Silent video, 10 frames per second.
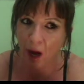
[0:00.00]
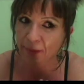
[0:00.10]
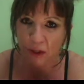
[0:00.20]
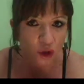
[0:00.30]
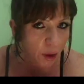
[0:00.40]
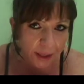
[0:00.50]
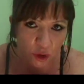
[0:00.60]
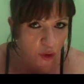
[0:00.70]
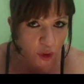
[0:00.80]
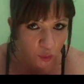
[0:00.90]
I'm not trying
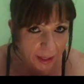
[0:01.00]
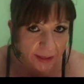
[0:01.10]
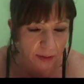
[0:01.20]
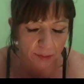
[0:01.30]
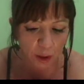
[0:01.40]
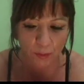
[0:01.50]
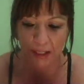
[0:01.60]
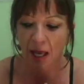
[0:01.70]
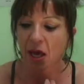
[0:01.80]
to lose weight at the moment.